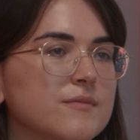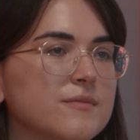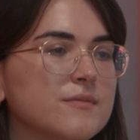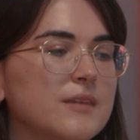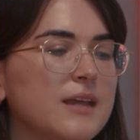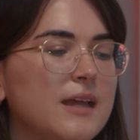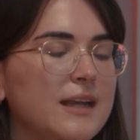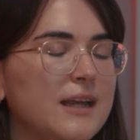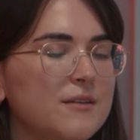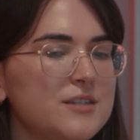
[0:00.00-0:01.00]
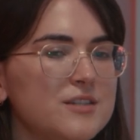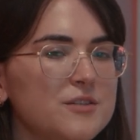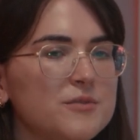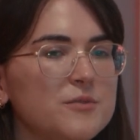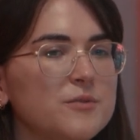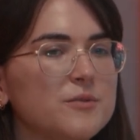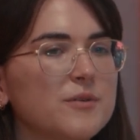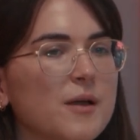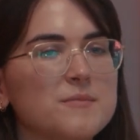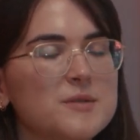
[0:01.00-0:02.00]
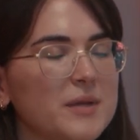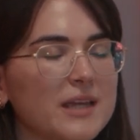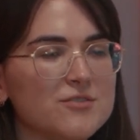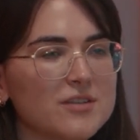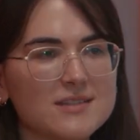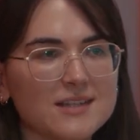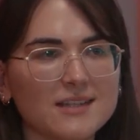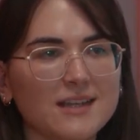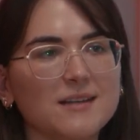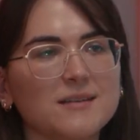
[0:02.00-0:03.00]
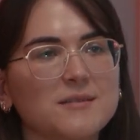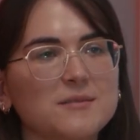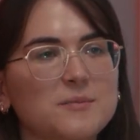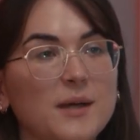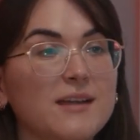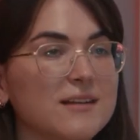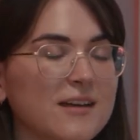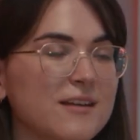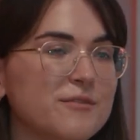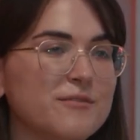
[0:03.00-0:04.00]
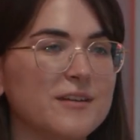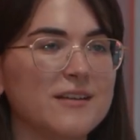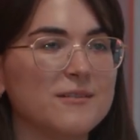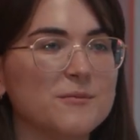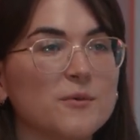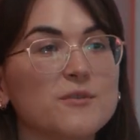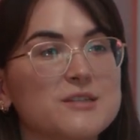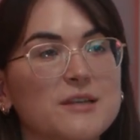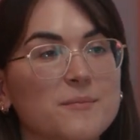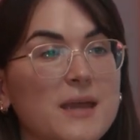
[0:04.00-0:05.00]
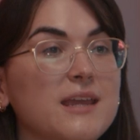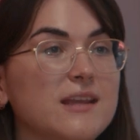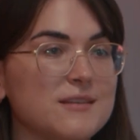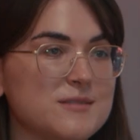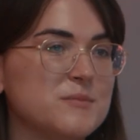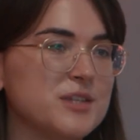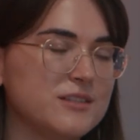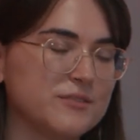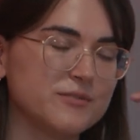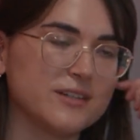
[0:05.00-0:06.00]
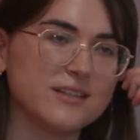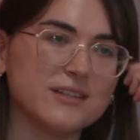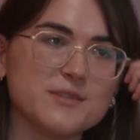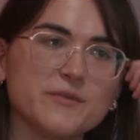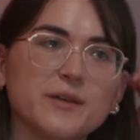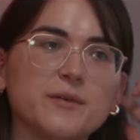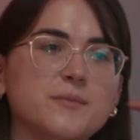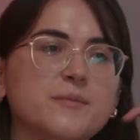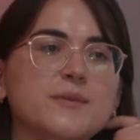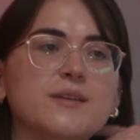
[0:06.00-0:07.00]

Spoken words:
Mm. And how did you come to be interested in bike life and want to make it the subject of this film?